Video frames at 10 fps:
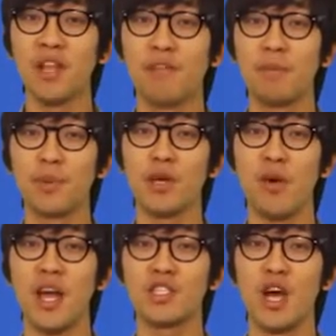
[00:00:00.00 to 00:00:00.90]
beloved
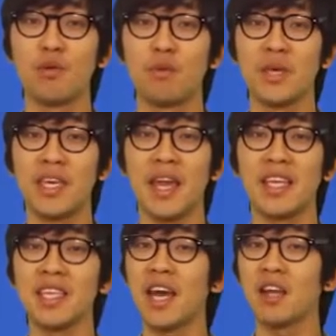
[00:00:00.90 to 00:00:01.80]
Blue Hedgehog will be
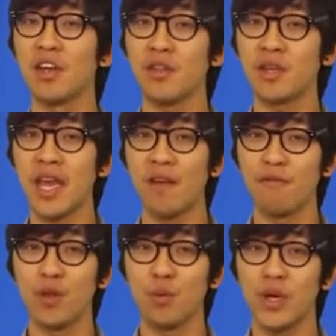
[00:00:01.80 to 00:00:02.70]
getting yet another game
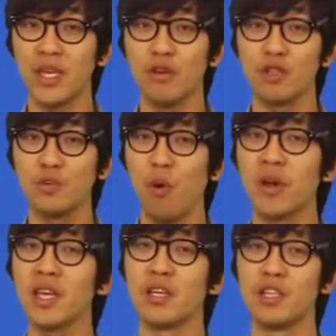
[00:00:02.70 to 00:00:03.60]
for the Wii U
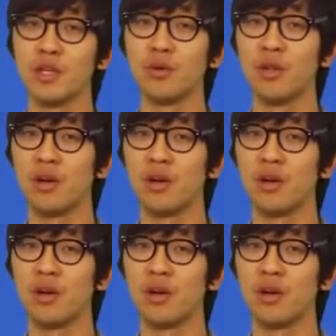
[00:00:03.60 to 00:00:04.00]
sporting a new